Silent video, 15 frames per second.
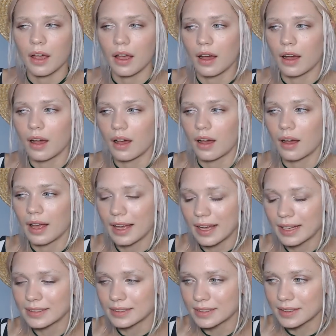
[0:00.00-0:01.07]
Uh,
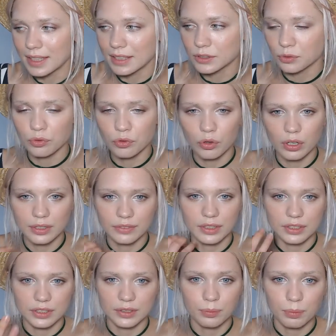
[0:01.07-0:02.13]
and yes, of course,
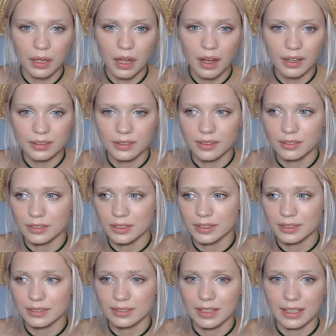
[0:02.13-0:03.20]
there's blood. There
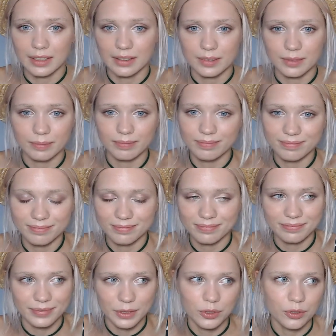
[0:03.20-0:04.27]
is like
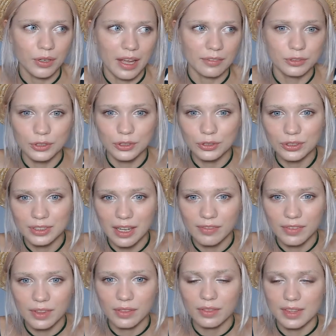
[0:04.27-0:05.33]
you have to do
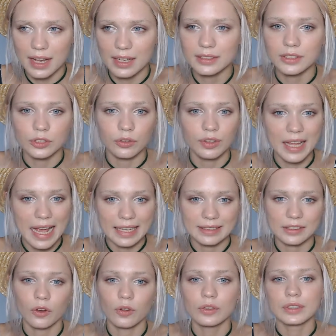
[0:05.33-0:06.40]
something that so
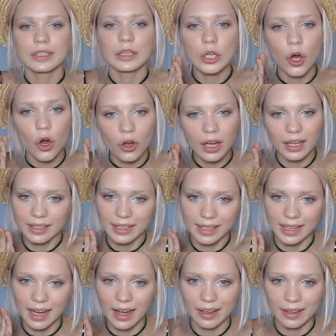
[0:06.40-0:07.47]
that on
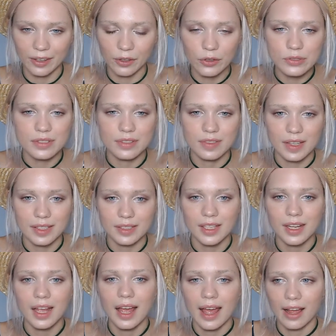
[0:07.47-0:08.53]
locally I use this
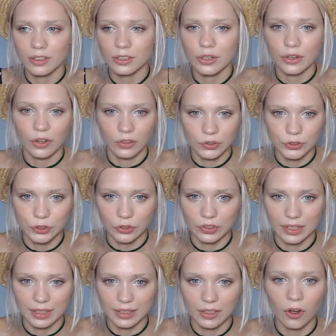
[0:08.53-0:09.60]
alcohol
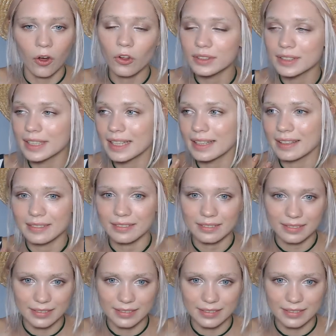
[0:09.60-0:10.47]
tonic only